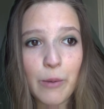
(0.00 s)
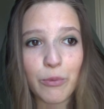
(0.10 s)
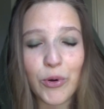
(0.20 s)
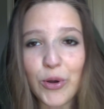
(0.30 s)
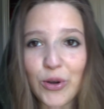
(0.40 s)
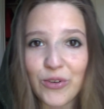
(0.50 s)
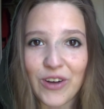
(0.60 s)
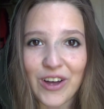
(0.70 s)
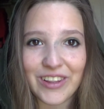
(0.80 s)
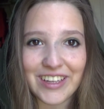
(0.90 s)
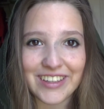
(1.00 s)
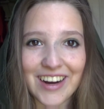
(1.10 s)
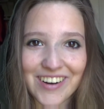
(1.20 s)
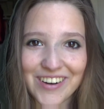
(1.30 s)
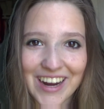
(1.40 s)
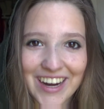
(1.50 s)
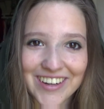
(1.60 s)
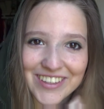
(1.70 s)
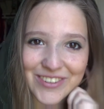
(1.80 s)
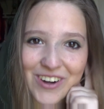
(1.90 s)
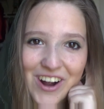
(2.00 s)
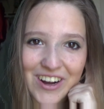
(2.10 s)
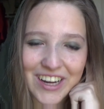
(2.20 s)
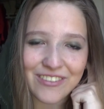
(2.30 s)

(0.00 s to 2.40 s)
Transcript: prove all these Arrow haters wrong,